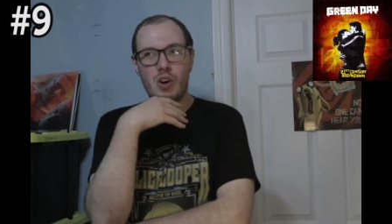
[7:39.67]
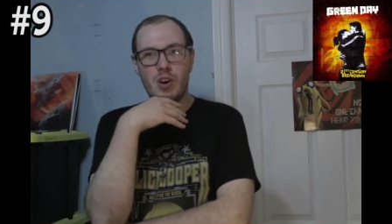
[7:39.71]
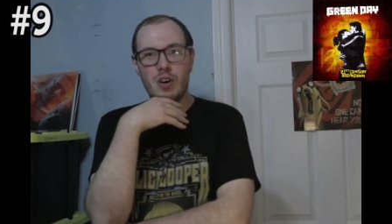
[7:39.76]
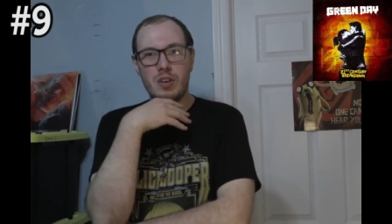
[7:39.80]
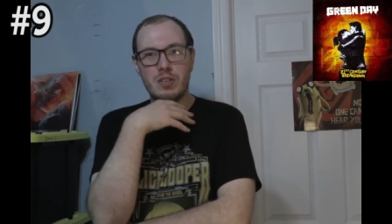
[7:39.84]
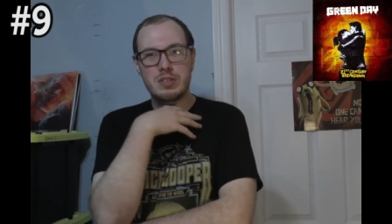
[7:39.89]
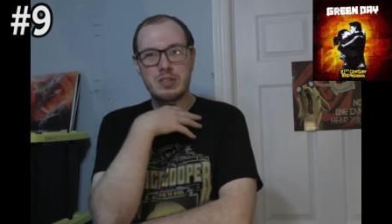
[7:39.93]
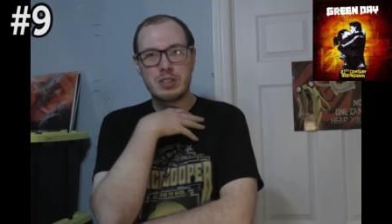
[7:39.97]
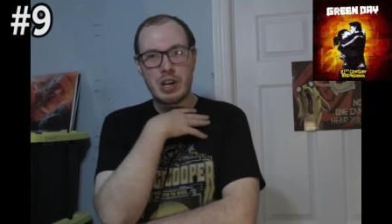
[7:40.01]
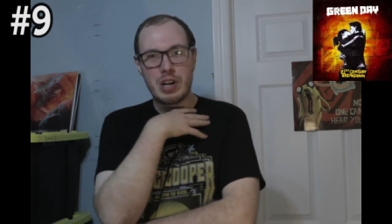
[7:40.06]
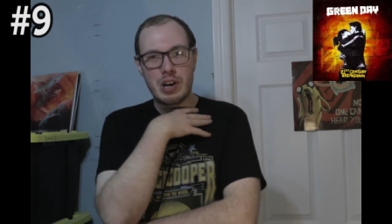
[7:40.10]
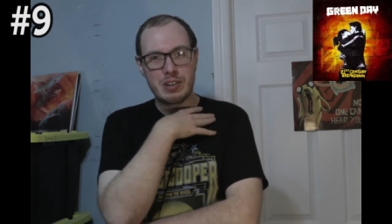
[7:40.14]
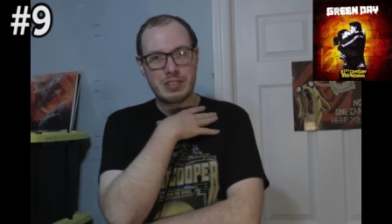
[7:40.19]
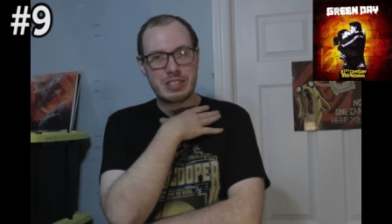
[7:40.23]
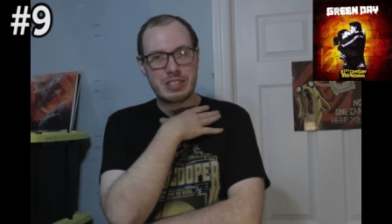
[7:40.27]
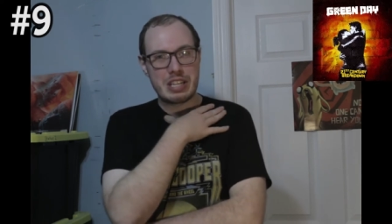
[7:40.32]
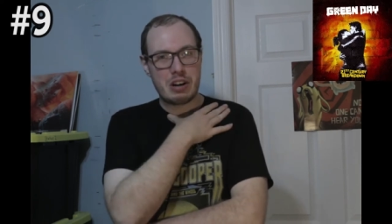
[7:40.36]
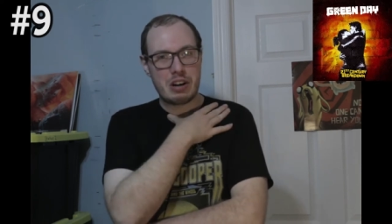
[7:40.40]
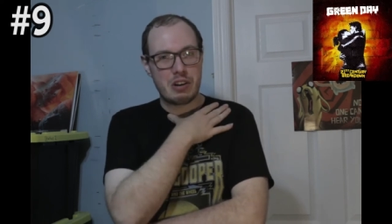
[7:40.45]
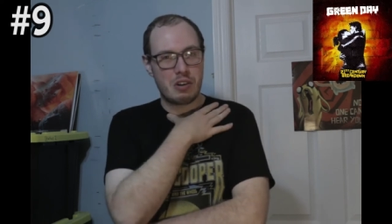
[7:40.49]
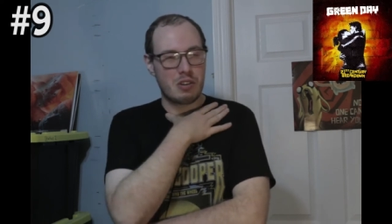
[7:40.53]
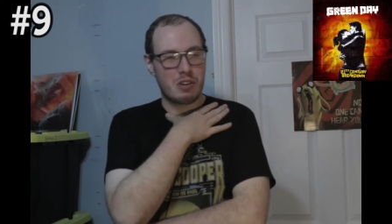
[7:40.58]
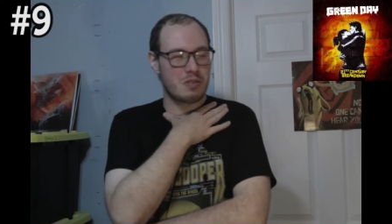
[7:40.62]
songs that
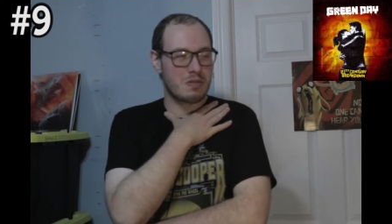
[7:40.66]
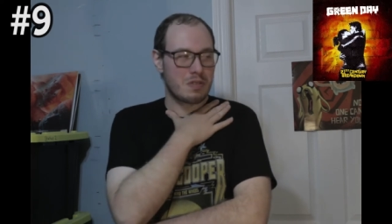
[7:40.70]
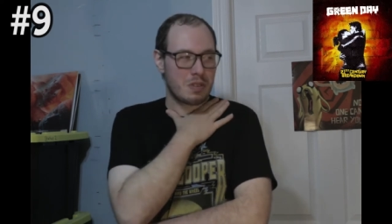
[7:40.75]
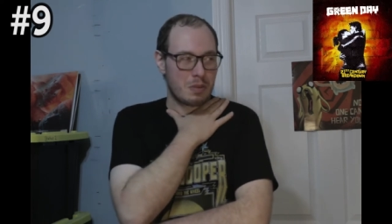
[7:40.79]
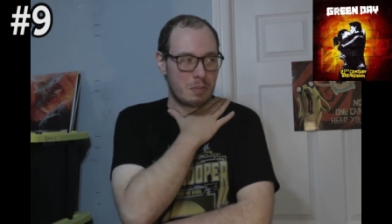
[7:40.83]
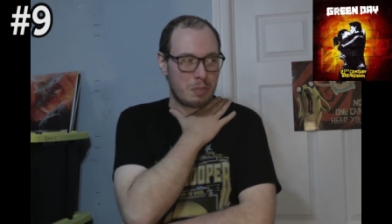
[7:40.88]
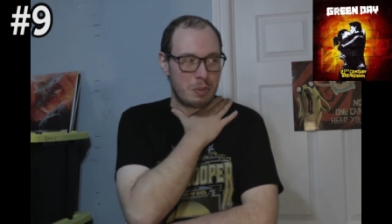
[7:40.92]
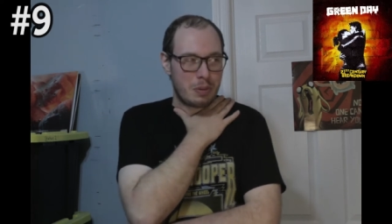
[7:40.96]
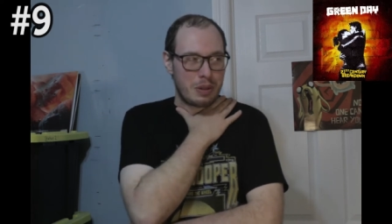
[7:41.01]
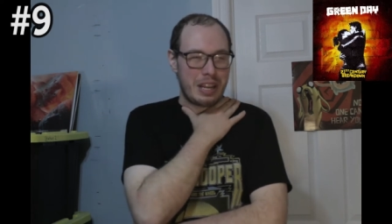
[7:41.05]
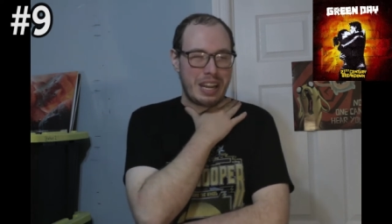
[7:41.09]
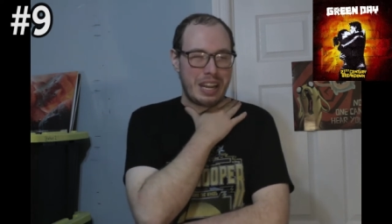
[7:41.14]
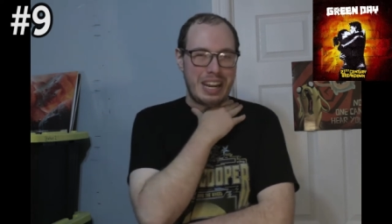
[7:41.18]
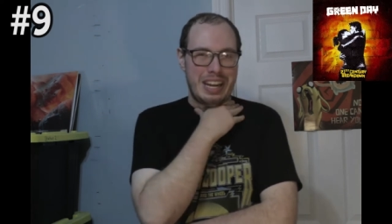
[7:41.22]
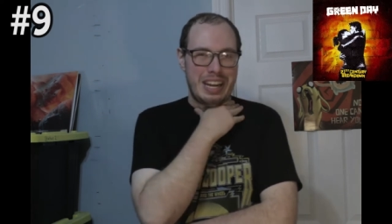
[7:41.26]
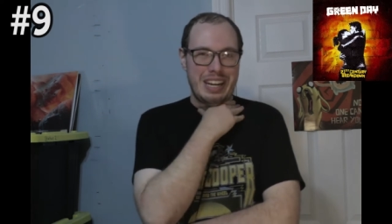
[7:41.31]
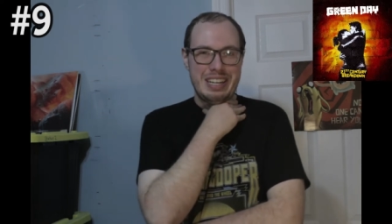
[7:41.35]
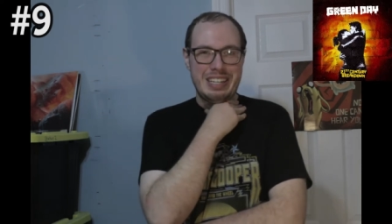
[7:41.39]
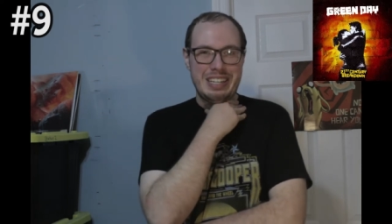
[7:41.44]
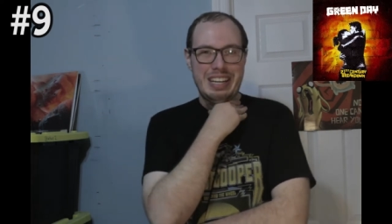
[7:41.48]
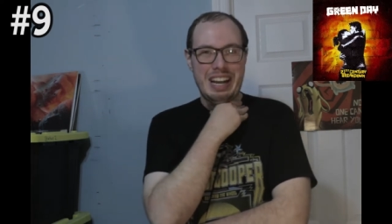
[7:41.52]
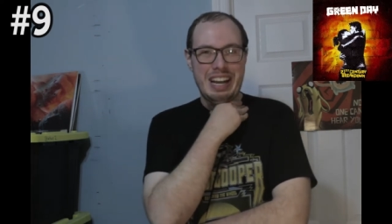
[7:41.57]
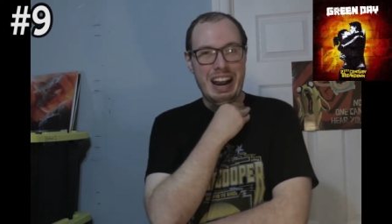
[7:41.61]
are
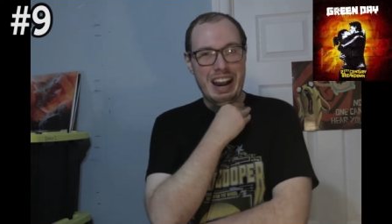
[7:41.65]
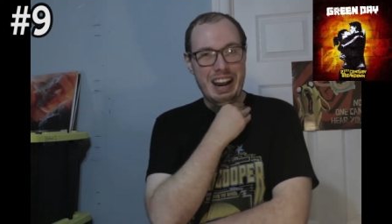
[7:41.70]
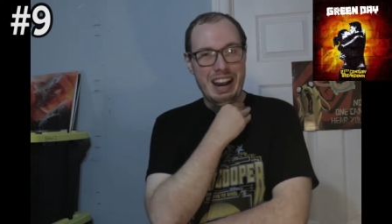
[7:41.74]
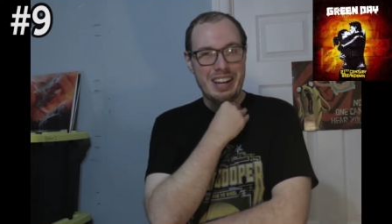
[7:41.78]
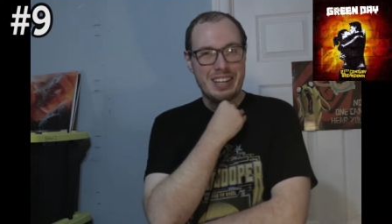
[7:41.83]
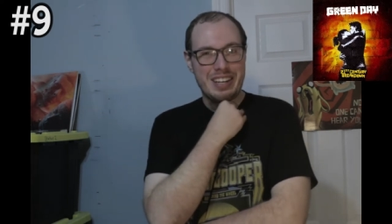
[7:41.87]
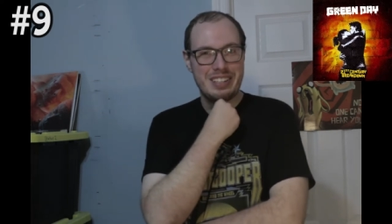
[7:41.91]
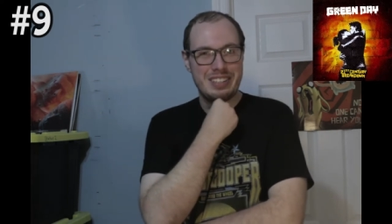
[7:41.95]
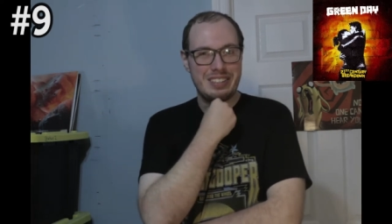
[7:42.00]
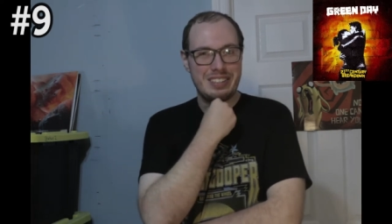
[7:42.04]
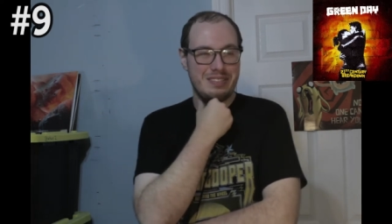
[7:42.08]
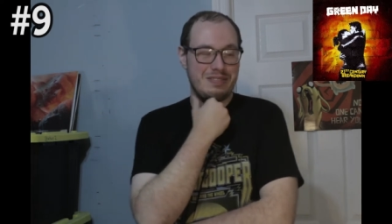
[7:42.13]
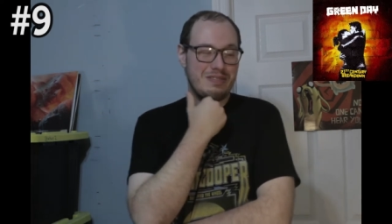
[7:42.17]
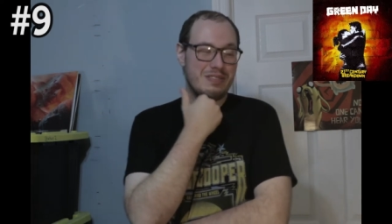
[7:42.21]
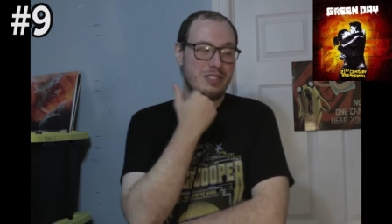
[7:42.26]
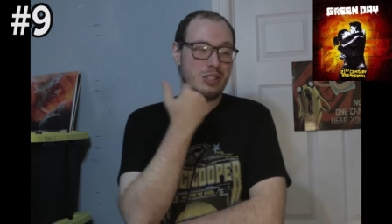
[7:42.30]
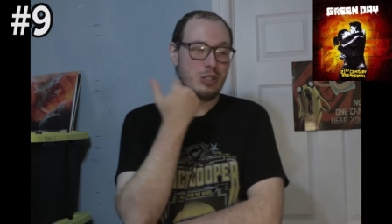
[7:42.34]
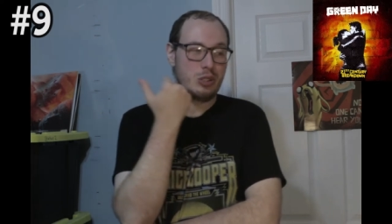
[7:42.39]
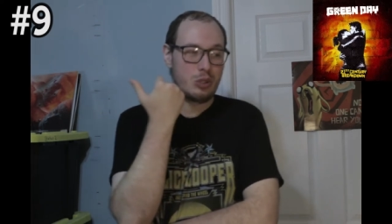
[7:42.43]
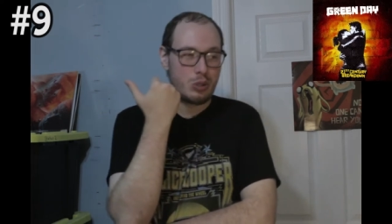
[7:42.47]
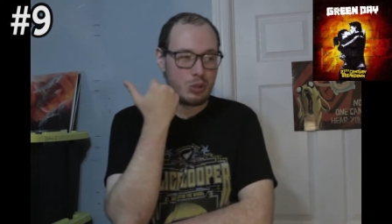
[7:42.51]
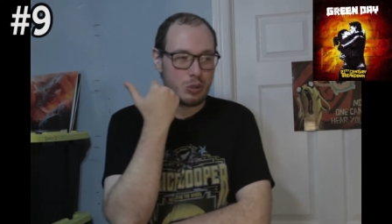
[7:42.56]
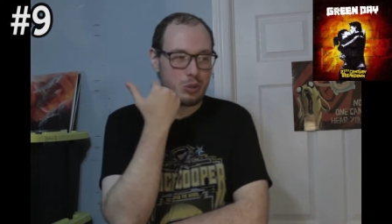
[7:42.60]
overplayed kind of
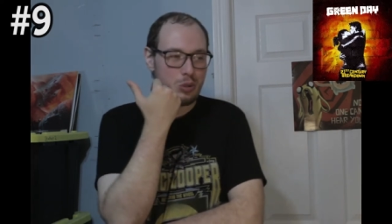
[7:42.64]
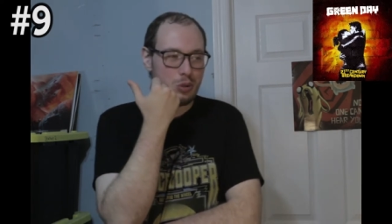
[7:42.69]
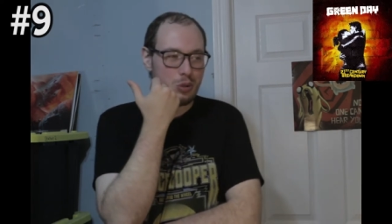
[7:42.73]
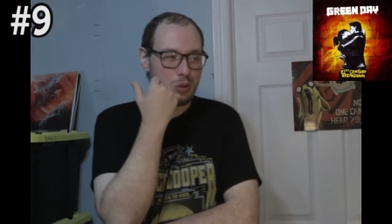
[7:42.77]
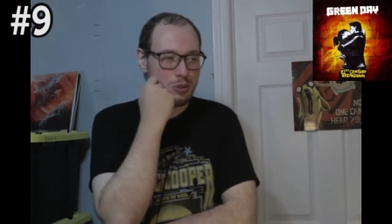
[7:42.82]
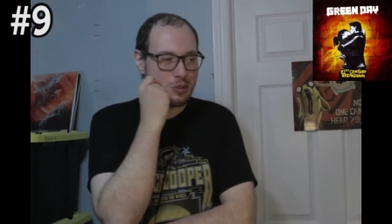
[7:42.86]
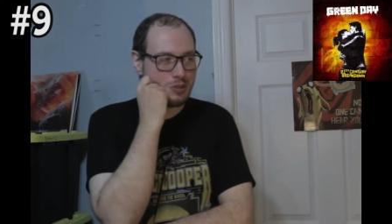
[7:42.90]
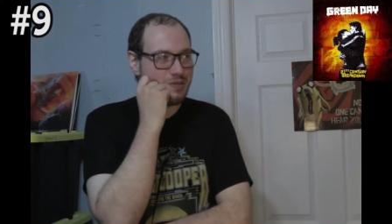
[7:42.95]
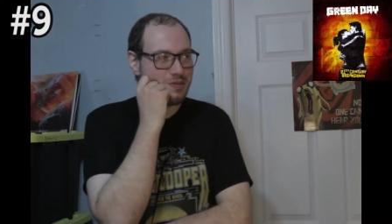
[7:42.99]
do